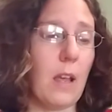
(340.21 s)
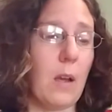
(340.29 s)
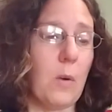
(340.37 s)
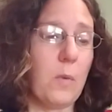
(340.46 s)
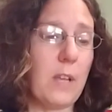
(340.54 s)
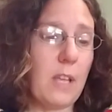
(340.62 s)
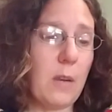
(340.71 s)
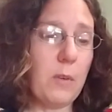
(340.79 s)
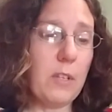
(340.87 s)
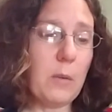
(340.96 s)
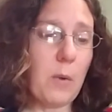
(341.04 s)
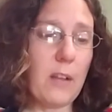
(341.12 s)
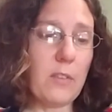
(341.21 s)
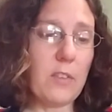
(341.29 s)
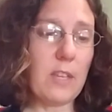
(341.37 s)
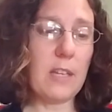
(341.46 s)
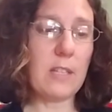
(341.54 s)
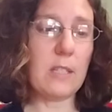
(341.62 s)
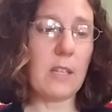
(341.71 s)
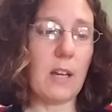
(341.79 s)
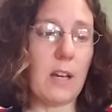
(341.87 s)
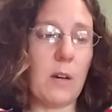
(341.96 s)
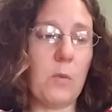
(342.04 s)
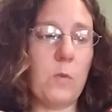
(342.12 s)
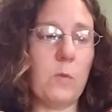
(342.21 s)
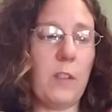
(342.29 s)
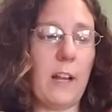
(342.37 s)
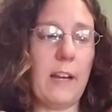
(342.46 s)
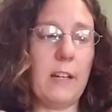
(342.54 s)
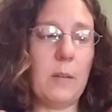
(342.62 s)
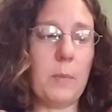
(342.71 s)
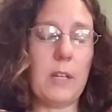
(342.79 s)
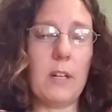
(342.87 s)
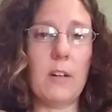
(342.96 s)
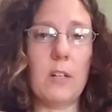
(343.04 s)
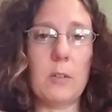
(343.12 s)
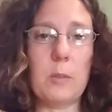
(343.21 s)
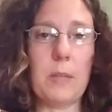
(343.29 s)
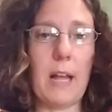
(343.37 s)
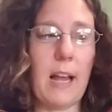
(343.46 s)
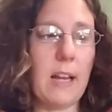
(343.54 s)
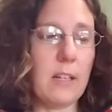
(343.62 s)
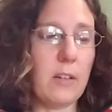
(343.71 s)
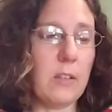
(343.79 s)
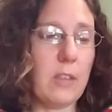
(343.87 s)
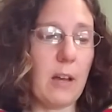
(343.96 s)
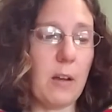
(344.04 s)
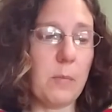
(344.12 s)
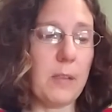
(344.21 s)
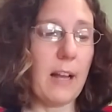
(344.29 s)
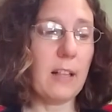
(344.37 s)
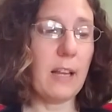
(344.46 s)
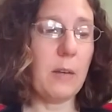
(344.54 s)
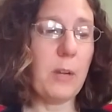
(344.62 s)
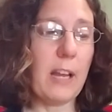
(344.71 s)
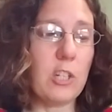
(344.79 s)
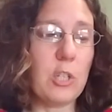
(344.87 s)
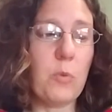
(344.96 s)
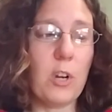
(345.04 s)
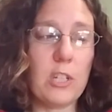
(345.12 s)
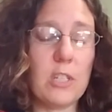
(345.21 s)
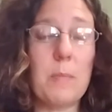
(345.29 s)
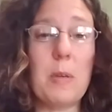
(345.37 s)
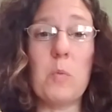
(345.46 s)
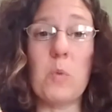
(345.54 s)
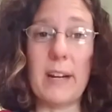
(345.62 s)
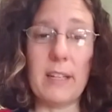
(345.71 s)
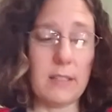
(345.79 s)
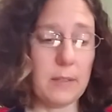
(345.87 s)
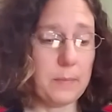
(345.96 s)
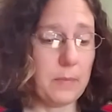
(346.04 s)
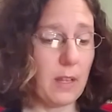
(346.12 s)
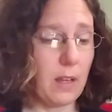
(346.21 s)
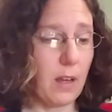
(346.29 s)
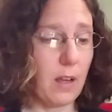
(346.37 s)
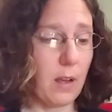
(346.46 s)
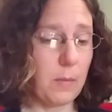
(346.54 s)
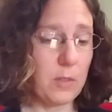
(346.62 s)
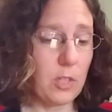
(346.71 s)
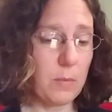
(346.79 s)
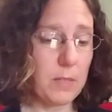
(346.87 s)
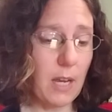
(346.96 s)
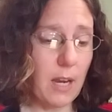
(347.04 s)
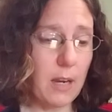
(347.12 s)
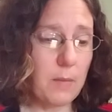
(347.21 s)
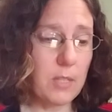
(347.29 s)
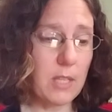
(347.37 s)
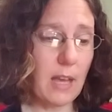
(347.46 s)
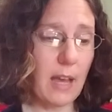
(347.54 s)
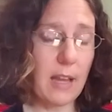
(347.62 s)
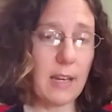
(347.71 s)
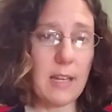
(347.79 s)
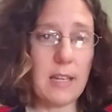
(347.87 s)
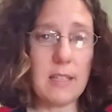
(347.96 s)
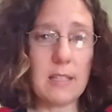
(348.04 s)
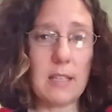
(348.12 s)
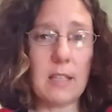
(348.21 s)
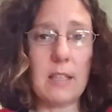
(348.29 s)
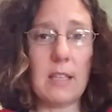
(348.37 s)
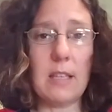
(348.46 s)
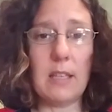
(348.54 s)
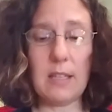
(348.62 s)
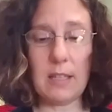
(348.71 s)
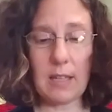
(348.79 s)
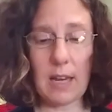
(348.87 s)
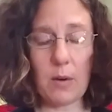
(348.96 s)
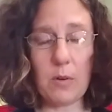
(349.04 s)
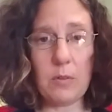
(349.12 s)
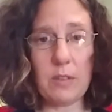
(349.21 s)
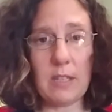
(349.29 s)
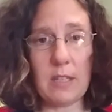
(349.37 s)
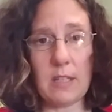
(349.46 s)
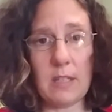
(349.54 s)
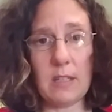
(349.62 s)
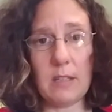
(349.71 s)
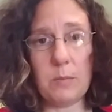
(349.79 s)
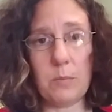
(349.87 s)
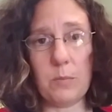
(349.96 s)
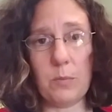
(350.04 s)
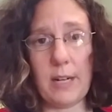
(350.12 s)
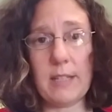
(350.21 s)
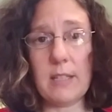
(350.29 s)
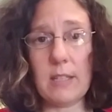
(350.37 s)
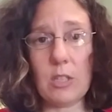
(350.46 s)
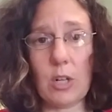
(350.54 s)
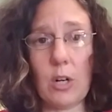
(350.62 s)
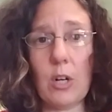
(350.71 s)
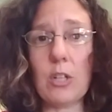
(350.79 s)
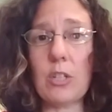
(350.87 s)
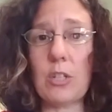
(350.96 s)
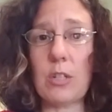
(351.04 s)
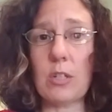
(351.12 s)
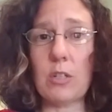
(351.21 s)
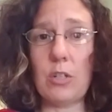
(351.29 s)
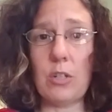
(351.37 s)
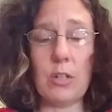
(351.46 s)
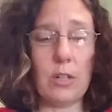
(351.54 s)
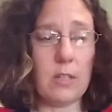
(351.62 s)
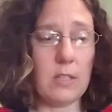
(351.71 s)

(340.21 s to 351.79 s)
We really want this line up here, that black line, we actually want it to be white. Sometimes that is how the bracelets are hooked to your